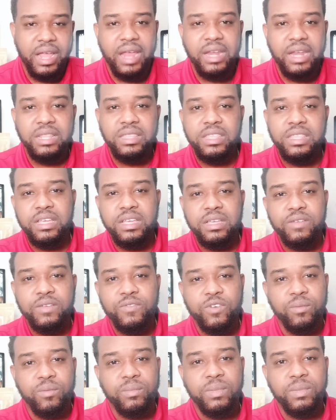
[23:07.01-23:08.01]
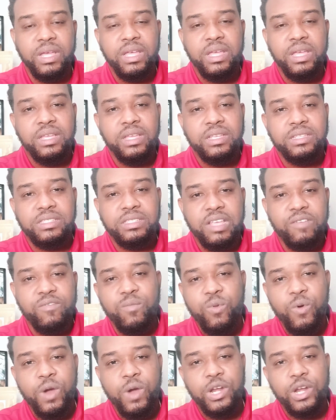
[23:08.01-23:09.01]
Anything from
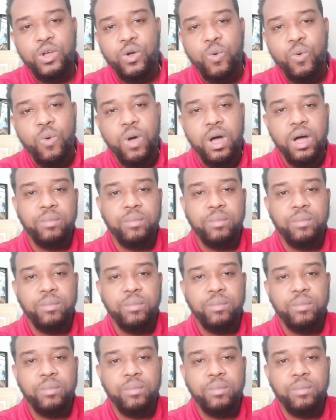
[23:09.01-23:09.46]
7.0